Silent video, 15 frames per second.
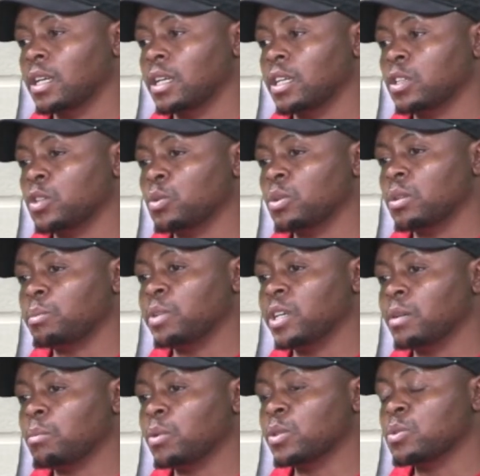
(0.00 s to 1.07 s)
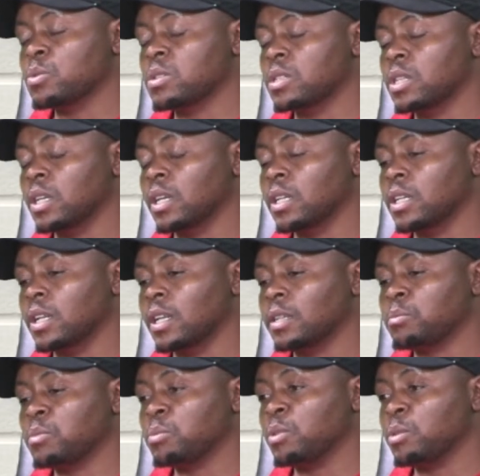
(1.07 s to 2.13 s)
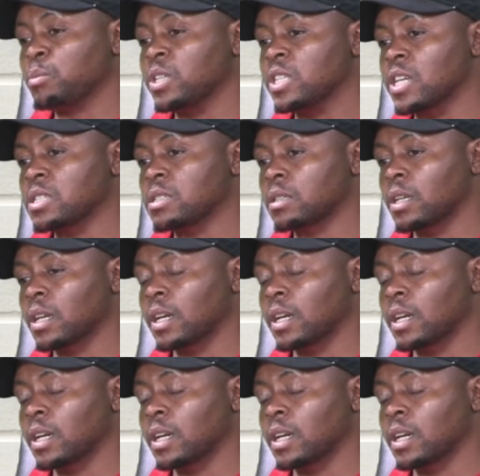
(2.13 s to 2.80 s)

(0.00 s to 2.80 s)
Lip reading: you will be able to see, and let me maybe just